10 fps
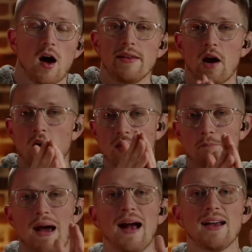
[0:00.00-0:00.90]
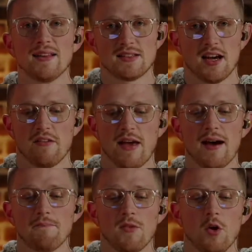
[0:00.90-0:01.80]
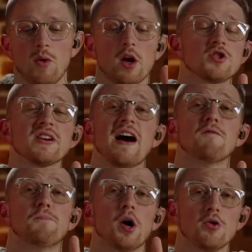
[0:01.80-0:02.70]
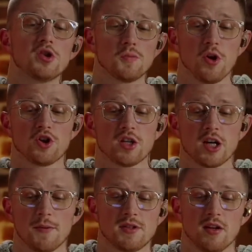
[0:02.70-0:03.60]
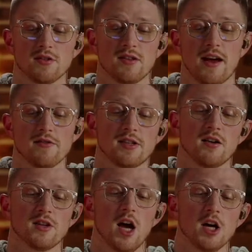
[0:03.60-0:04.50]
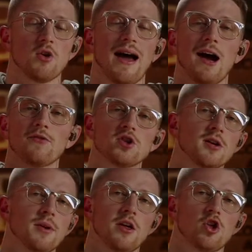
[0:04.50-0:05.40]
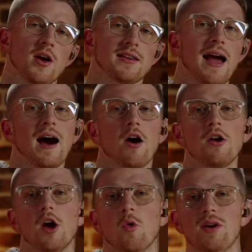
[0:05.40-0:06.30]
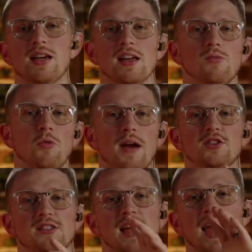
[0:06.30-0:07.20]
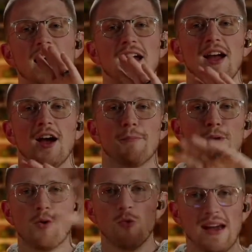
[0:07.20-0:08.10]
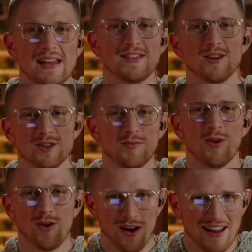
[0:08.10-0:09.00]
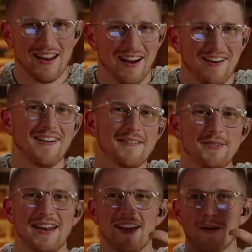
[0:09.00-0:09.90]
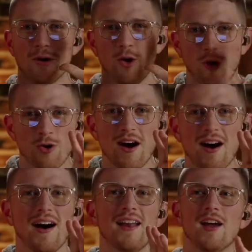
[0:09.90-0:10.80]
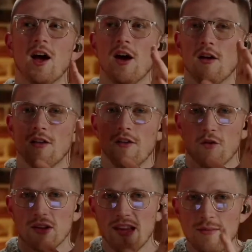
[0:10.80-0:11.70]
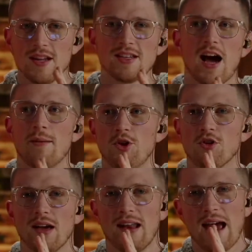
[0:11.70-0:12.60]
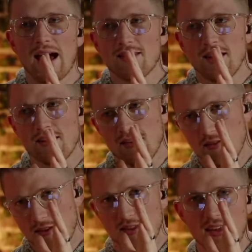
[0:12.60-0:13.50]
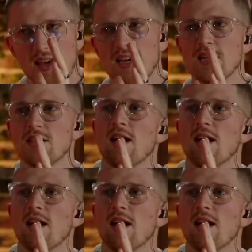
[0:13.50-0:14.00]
Now, on the back end side of that, we also have post-purchase upsells and downsells. So after somebody has checked out, we take them to a page that says, hey, but wait, there's more, you know, but hold on. For a limited time, you'll get access to these.